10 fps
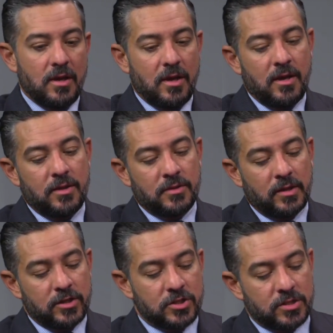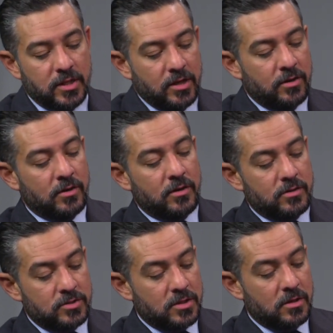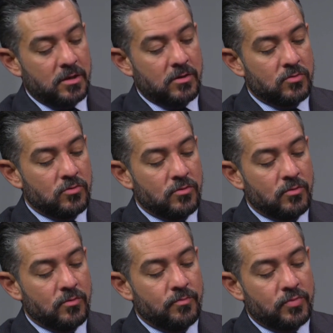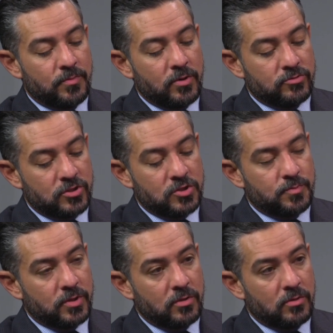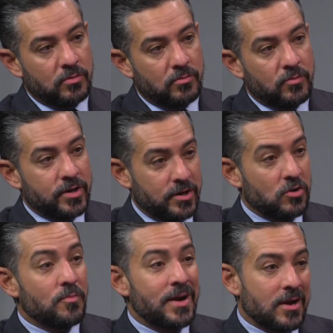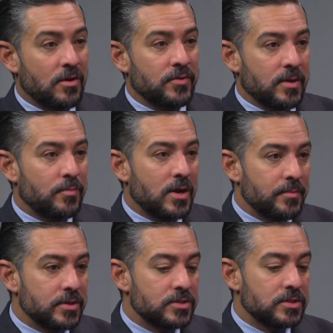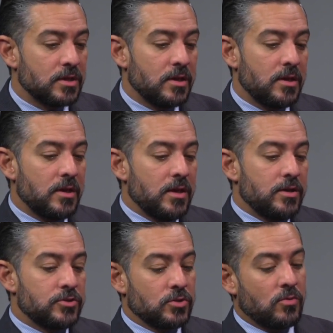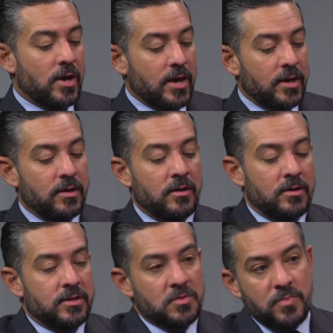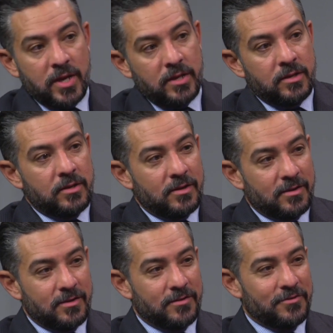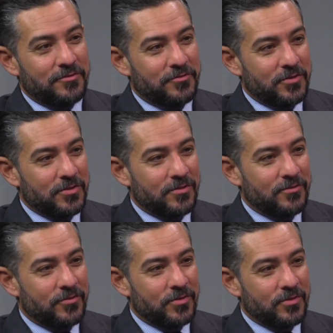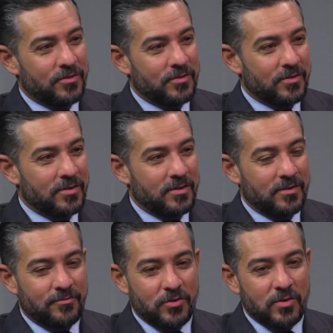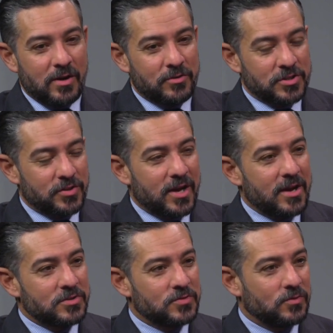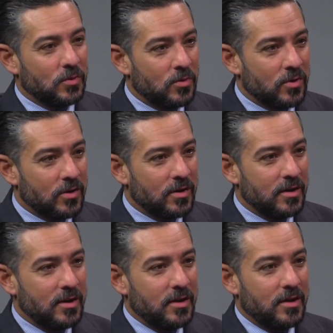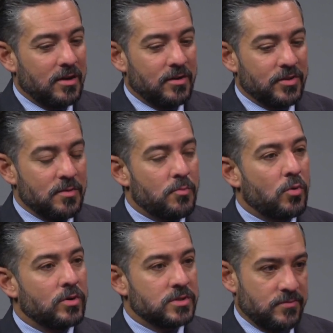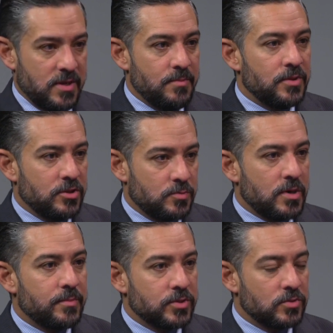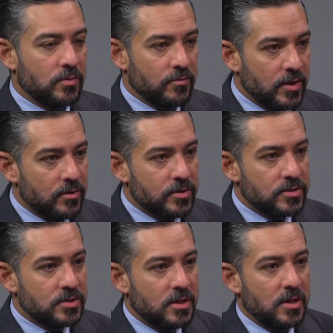And the legislators uh, who proposed this bill wanted to go back on that promise. So I uh, debated uh, for, for uh, a few hours on the House floor uh, the importance of keeping this promise to our veterans.